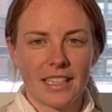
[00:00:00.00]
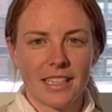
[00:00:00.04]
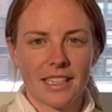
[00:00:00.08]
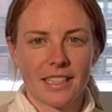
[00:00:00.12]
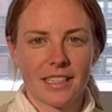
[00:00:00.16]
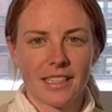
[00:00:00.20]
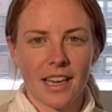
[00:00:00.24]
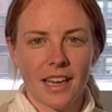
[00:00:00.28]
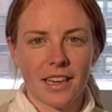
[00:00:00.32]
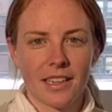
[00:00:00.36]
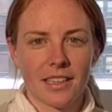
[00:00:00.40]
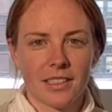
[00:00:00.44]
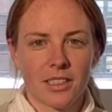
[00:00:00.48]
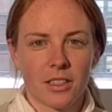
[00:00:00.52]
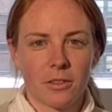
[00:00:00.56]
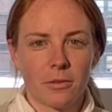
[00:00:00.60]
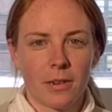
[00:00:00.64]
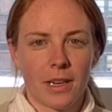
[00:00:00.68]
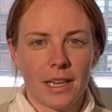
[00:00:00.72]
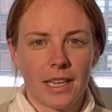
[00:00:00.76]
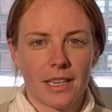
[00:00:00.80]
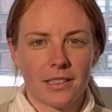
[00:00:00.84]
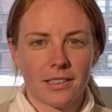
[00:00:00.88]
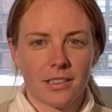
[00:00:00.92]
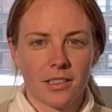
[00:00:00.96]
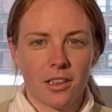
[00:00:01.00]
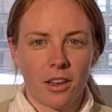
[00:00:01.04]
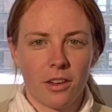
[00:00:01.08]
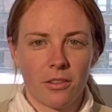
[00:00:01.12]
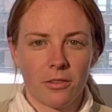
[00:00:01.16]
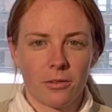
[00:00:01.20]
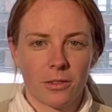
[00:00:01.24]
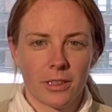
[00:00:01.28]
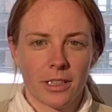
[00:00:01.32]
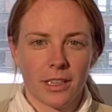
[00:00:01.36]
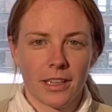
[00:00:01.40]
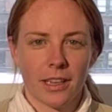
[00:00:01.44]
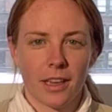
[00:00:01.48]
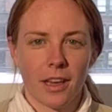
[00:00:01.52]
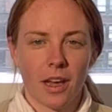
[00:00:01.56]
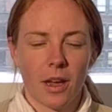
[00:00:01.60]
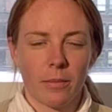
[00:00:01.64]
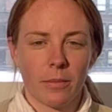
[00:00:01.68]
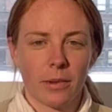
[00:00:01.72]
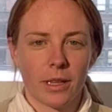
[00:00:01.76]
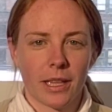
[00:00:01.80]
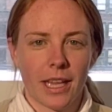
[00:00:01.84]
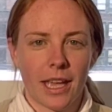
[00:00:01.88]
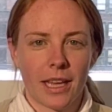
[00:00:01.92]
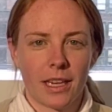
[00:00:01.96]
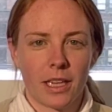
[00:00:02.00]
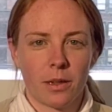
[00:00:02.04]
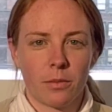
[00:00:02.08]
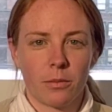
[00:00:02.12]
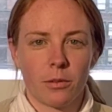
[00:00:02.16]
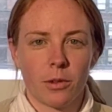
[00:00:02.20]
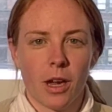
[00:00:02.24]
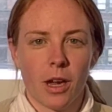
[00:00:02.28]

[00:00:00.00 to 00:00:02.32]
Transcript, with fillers: Design is a way to solve really complicated